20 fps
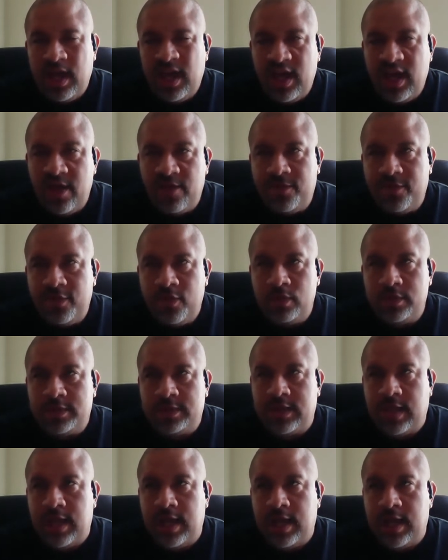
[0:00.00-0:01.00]
If you
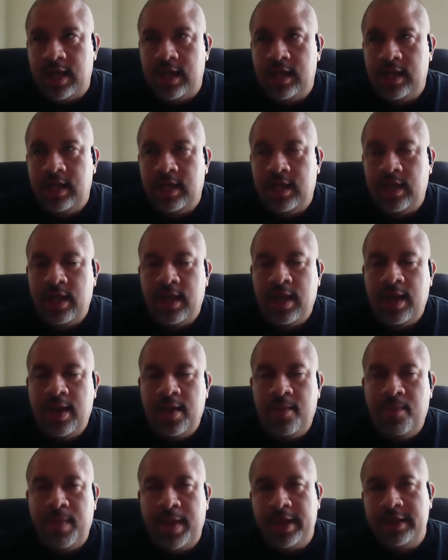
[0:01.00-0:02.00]
say,
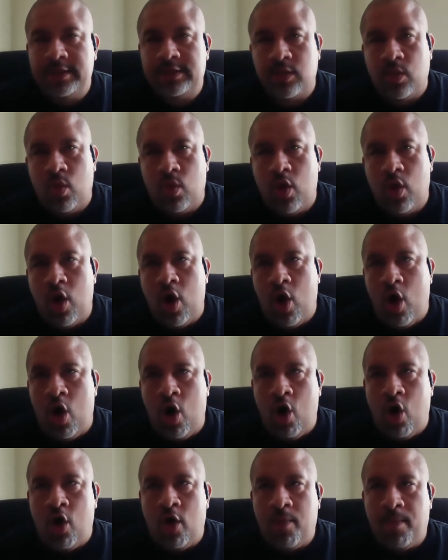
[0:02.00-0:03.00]
based on
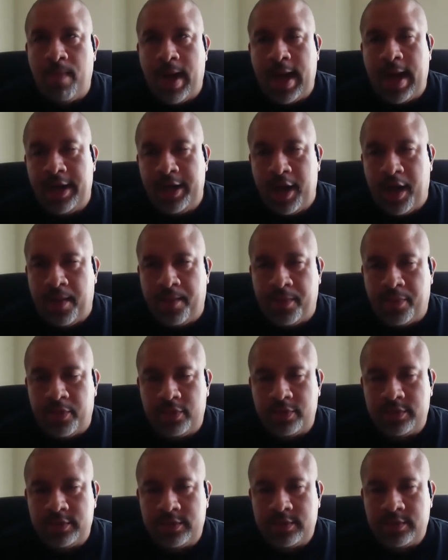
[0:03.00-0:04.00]
all my
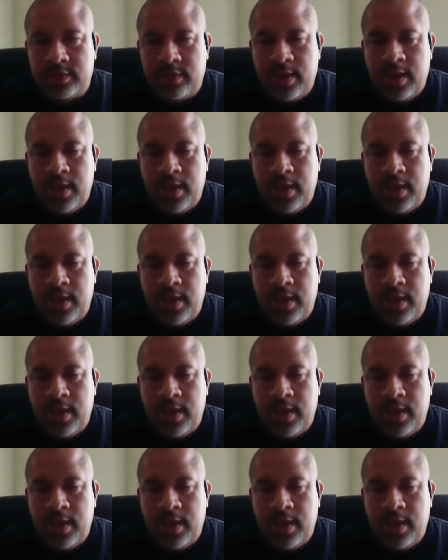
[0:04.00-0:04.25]
numbers,